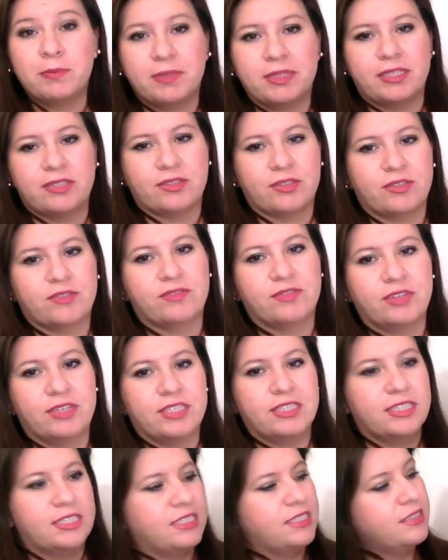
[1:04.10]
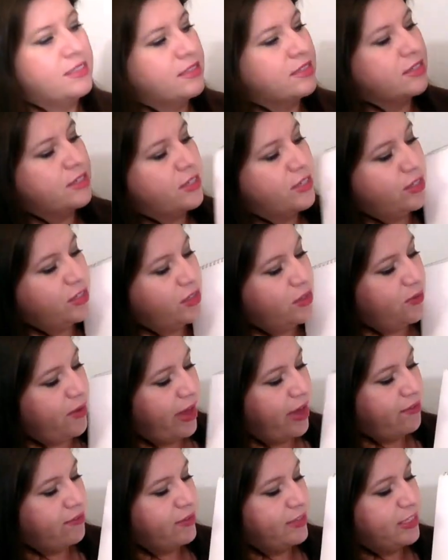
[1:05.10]
pleaser, for instance, you
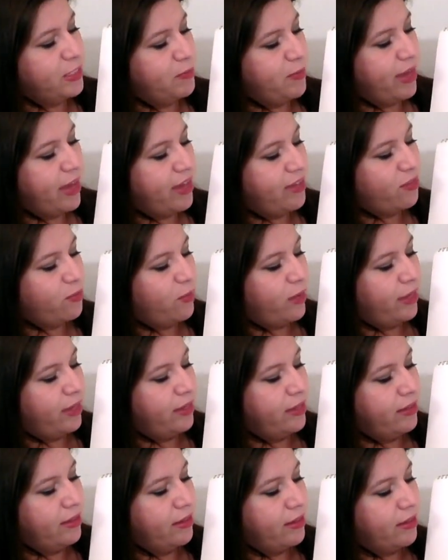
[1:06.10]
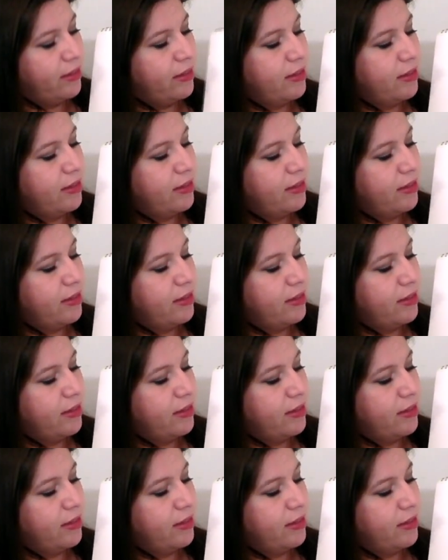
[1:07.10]
have this pathway